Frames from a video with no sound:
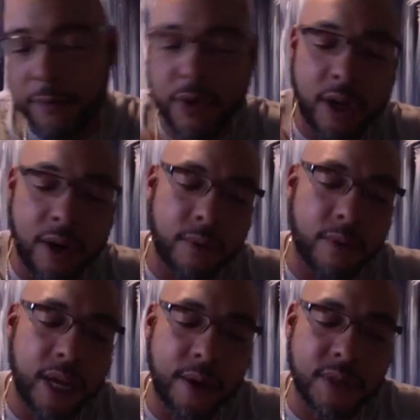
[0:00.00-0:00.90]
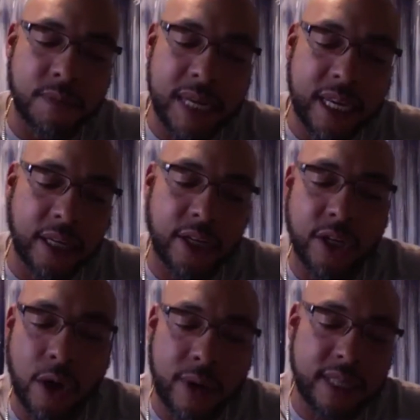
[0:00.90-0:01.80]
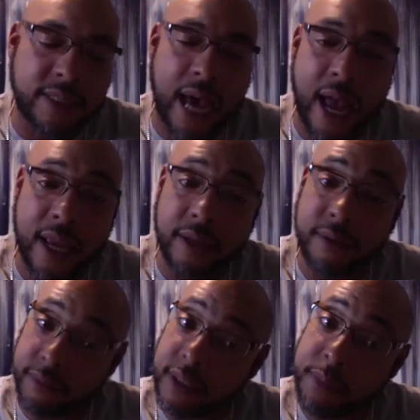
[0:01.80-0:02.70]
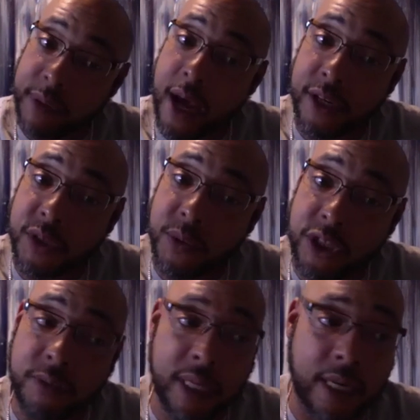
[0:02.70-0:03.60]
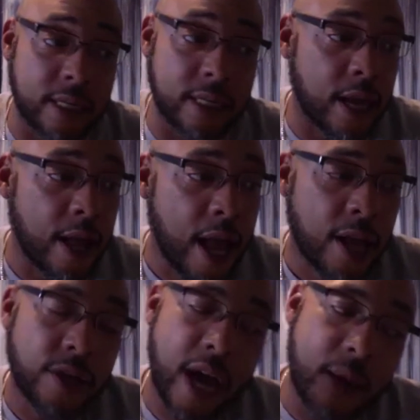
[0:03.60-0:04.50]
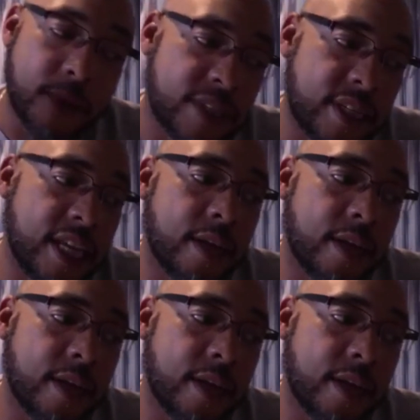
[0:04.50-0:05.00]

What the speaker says: it was me getting to know his diet, to be honest with you, because I would see